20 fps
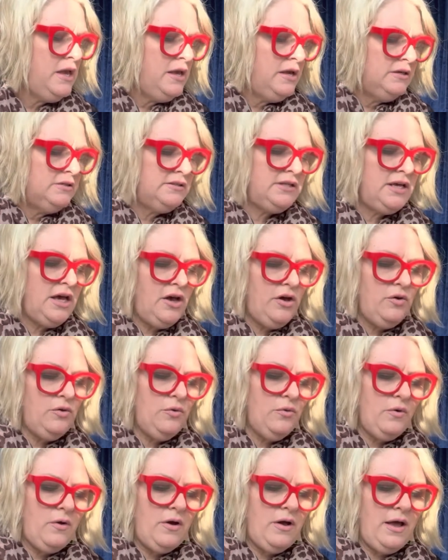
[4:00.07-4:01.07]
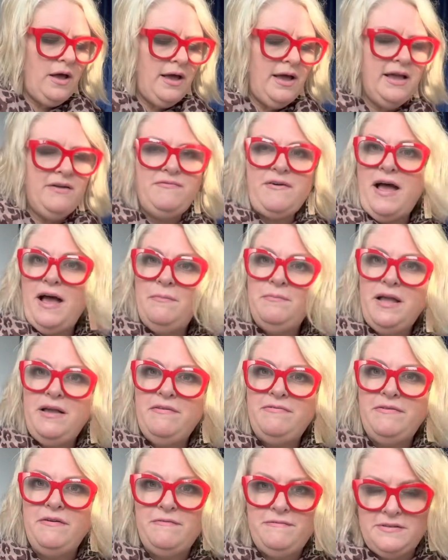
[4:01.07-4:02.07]
So if
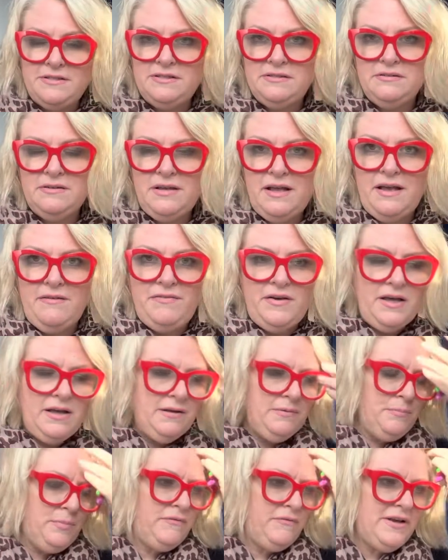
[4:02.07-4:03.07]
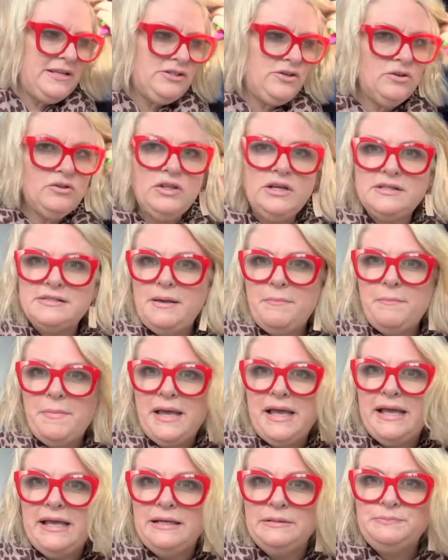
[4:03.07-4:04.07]
a professor looks at
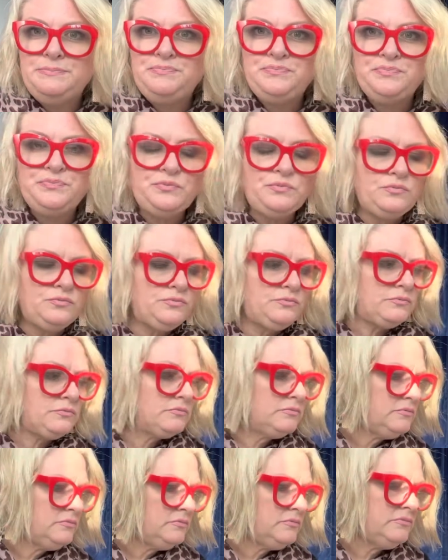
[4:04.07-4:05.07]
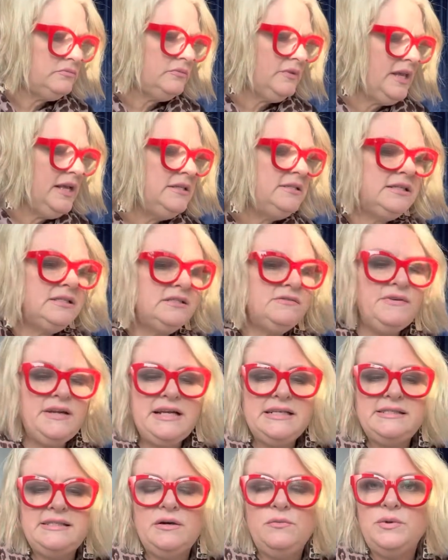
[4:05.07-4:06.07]
me and says,
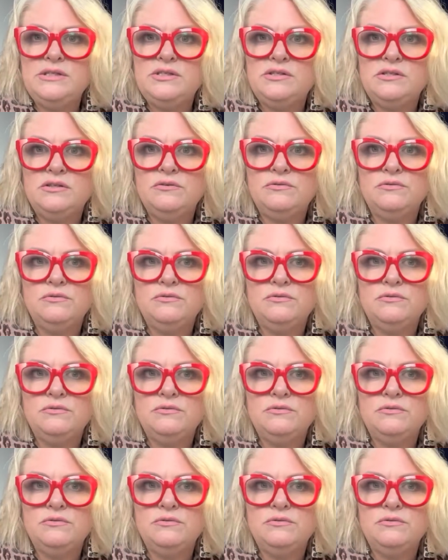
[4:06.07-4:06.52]
Vanessa, what's the